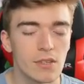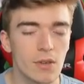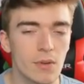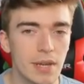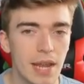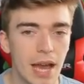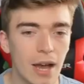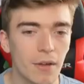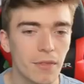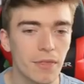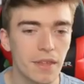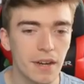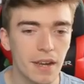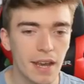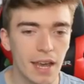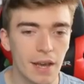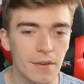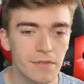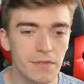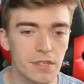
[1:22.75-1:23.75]
so now that
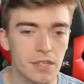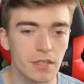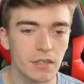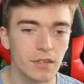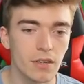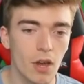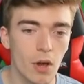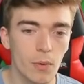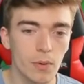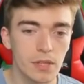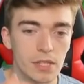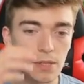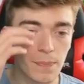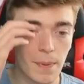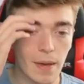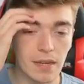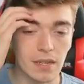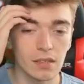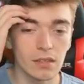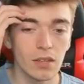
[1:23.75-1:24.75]
I have to go and
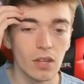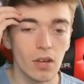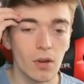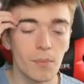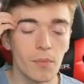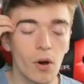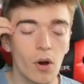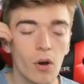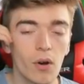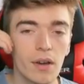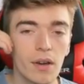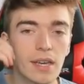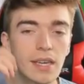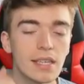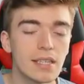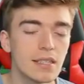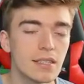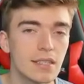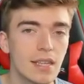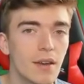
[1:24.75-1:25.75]
spend a lot more,
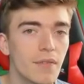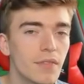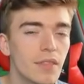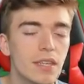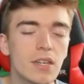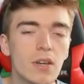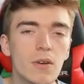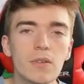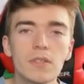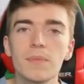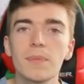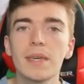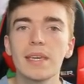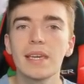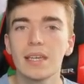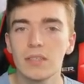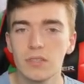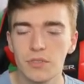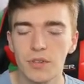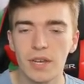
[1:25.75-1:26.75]
it's definitely going to
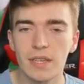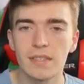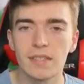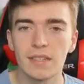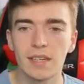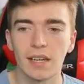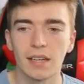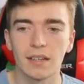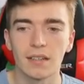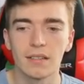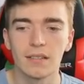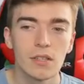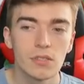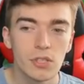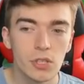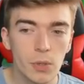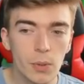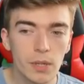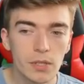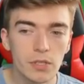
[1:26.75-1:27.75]
be interesting.
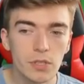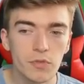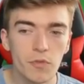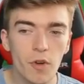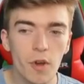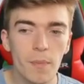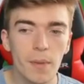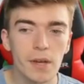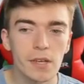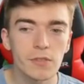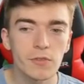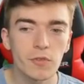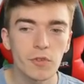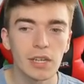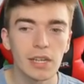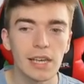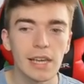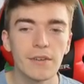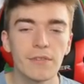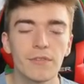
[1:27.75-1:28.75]
200 Robux
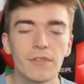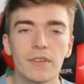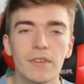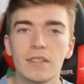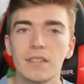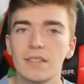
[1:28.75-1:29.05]
for a leaf,